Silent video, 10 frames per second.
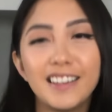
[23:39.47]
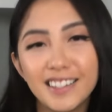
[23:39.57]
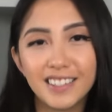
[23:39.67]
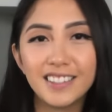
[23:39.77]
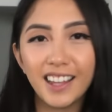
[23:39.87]
I
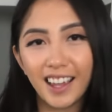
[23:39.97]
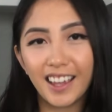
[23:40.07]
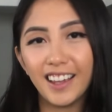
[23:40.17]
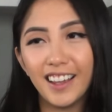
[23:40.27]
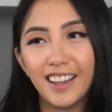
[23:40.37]
used to
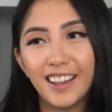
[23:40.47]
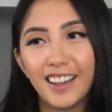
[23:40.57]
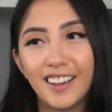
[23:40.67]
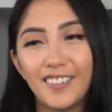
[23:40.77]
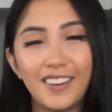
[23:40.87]
sing
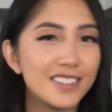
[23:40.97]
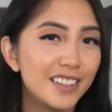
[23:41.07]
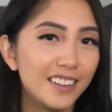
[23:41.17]
when I was